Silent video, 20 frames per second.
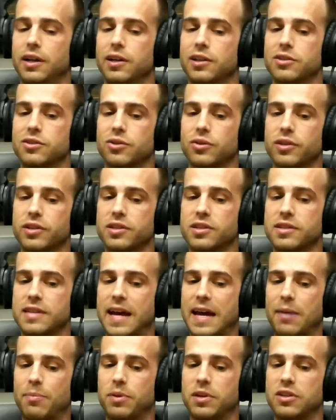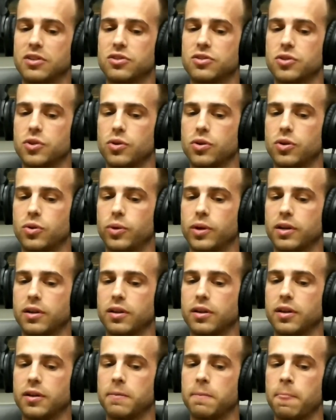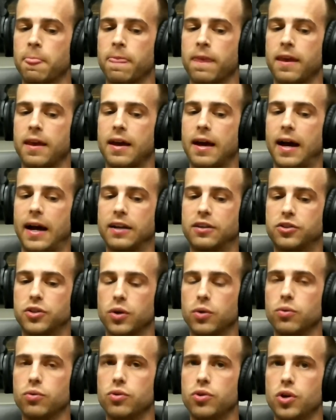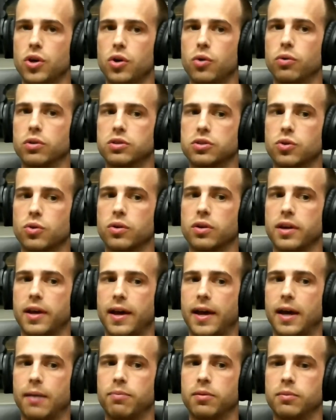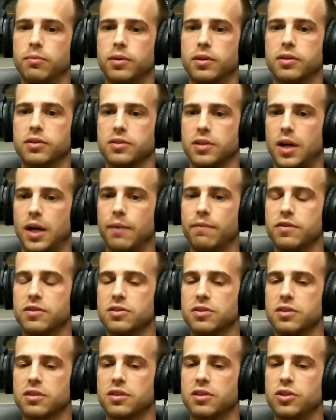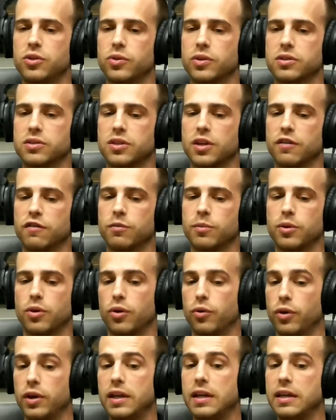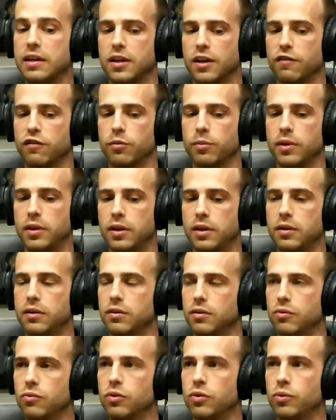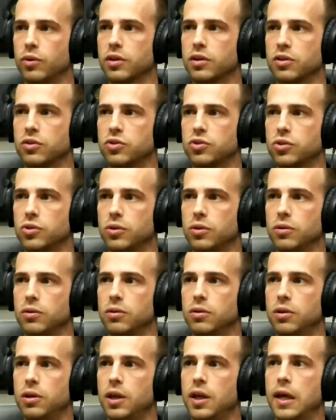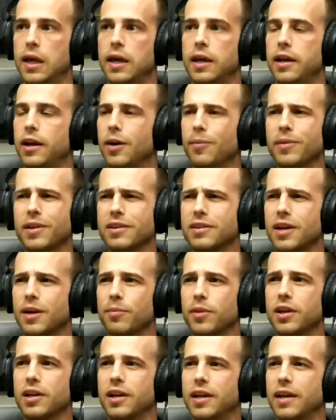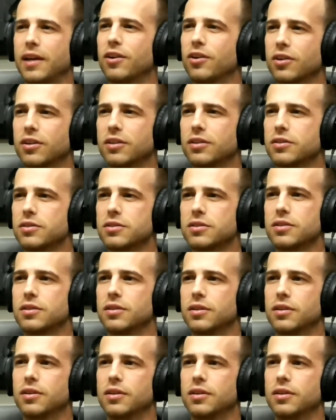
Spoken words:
So this is happening so quickly. I don't know what's going to happen, because obviously the U.S. government or any government would want control. Now I'm not an anarchist.